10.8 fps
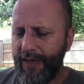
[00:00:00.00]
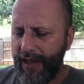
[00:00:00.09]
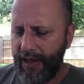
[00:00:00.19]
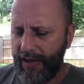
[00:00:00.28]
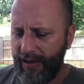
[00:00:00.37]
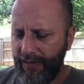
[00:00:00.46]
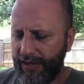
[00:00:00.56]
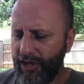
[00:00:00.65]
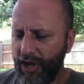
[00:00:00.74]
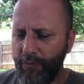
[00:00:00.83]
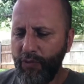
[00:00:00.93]
and they
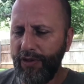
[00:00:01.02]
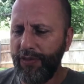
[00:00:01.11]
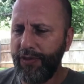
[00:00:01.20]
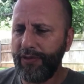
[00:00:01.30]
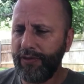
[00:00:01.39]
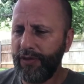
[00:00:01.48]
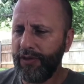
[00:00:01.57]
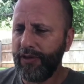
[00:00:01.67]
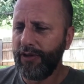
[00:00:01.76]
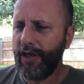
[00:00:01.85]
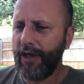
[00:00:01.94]
come with
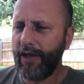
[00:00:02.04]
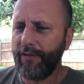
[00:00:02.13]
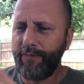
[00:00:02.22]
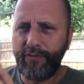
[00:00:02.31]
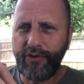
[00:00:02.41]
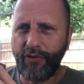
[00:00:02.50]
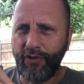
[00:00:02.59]
the